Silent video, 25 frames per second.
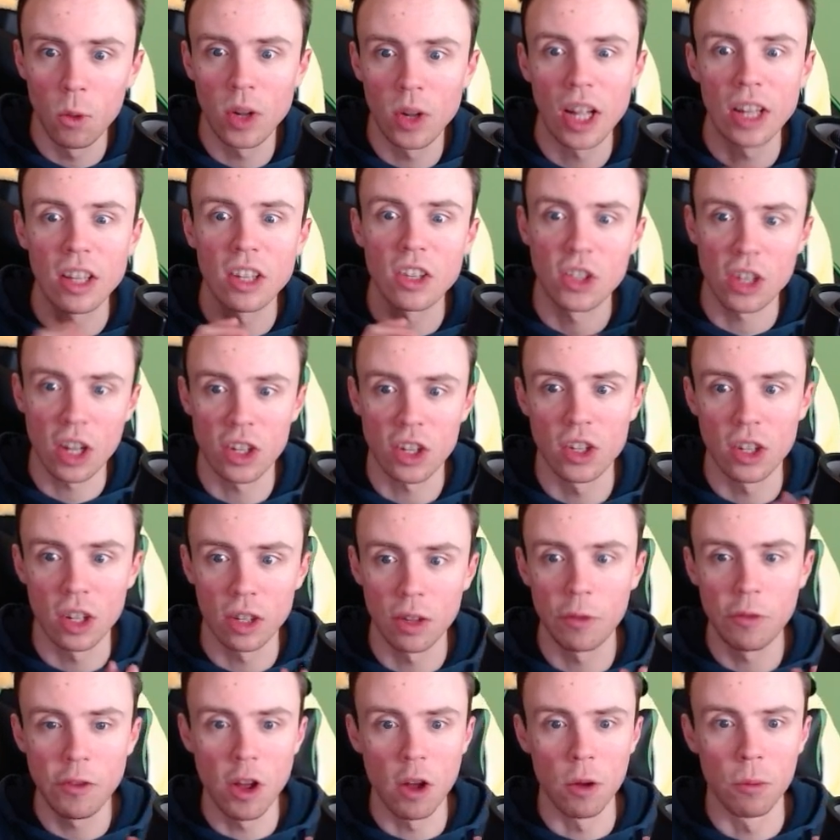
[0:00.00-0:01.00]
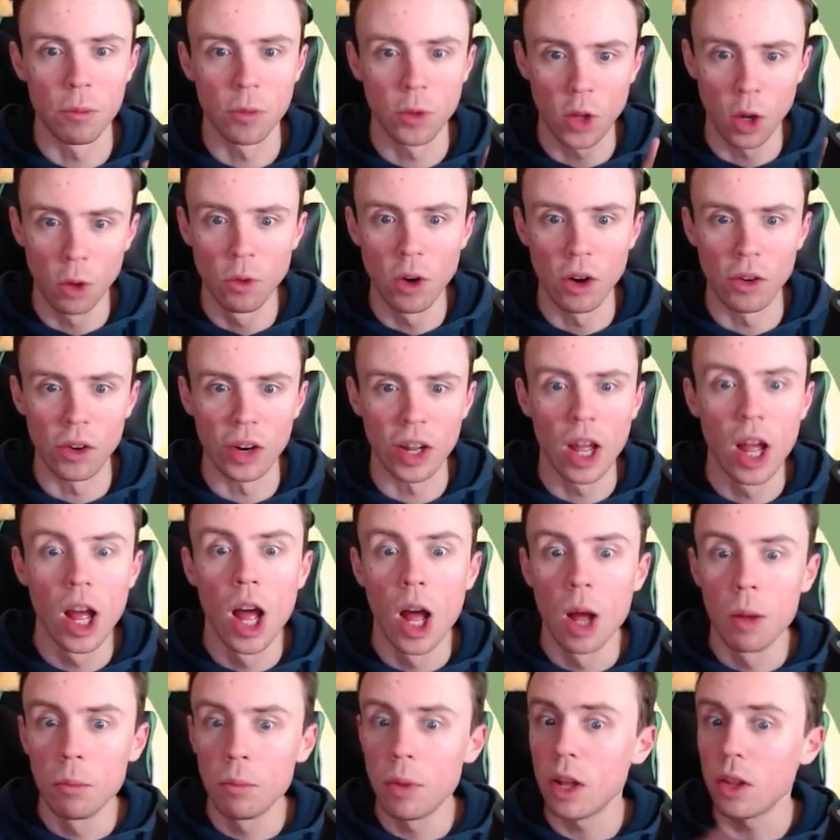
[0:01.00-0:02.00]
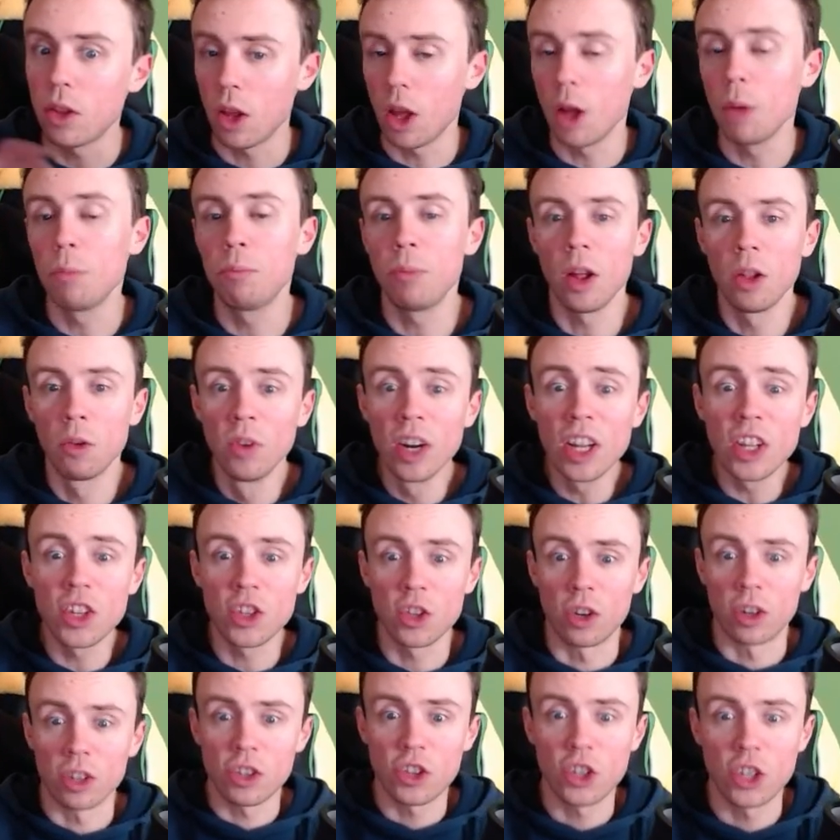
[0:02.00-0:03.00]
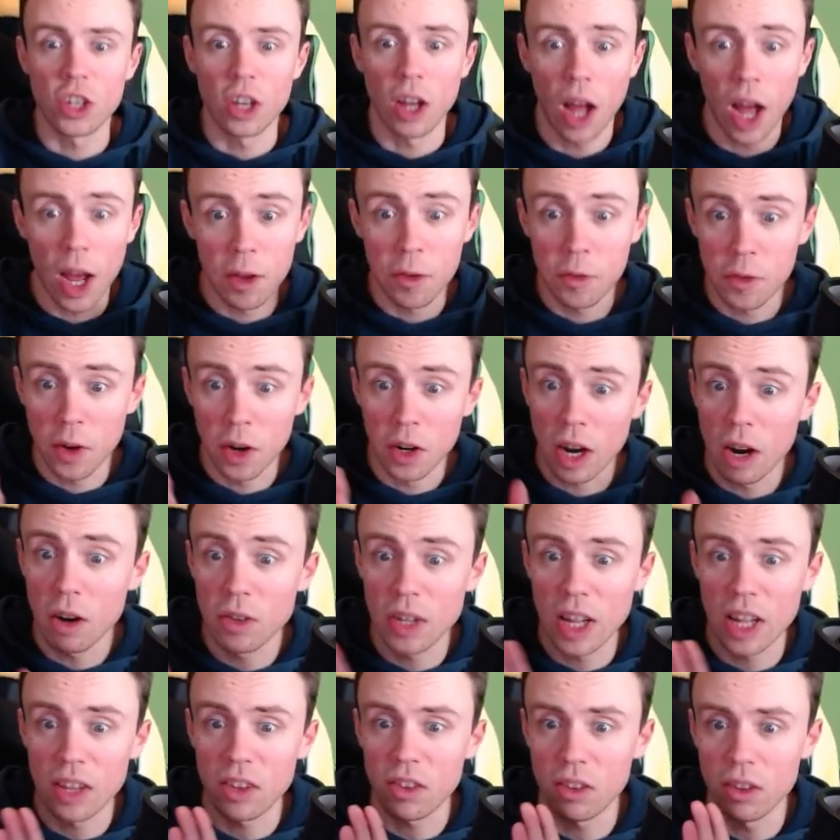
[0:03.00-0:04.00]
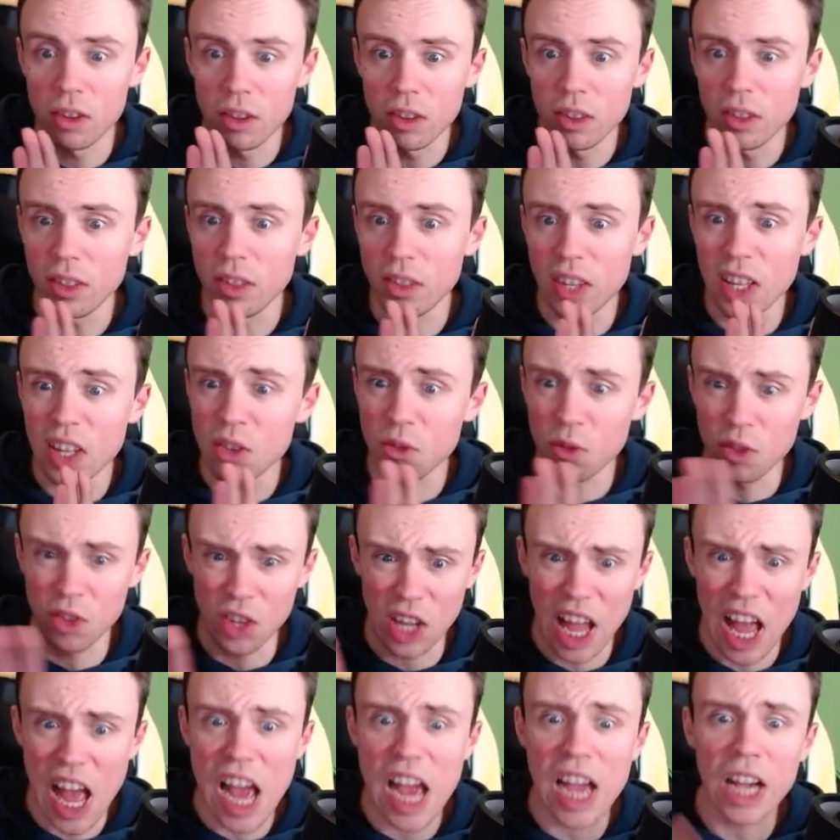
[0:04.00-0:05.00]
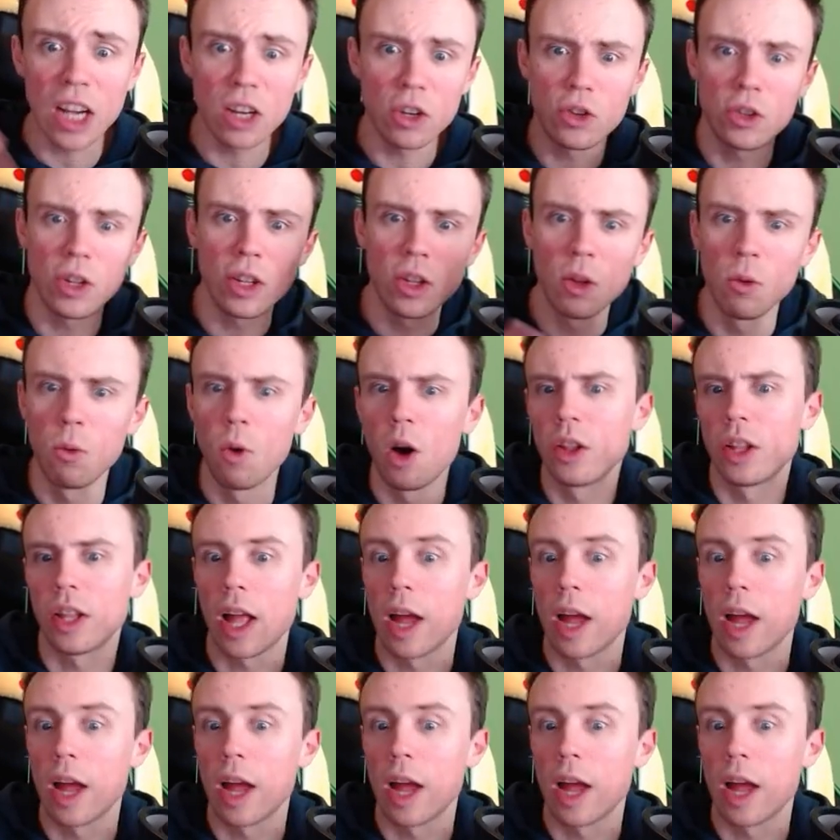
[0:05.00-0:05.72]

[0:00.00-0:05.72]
I discuss another film, don't worry. But upon research, I found out that this was actually the one that